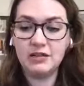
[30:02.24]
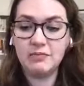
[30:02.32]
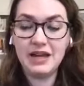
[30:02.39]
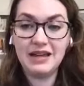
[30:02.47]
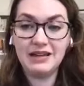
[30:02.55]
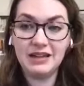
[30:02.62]

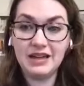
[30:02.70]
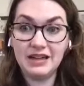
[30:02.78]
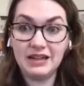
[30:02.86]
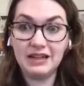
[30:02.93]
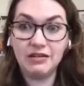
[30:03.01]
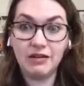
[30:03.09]
be
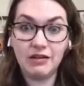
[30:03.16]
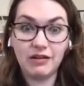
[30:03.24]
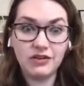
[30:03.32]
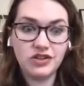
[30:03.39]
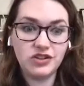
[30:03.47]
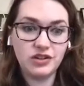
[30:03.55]
made in
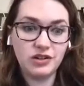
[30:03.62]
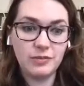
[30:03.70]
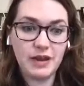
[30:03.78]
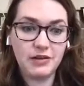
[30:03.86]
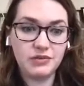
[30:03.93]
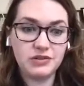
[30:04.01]
any
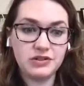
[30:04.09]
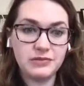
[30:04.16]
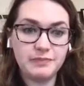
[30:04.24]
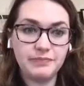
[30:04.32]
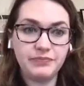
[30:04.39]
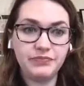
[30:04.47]
large
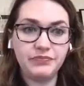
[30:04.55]
amount.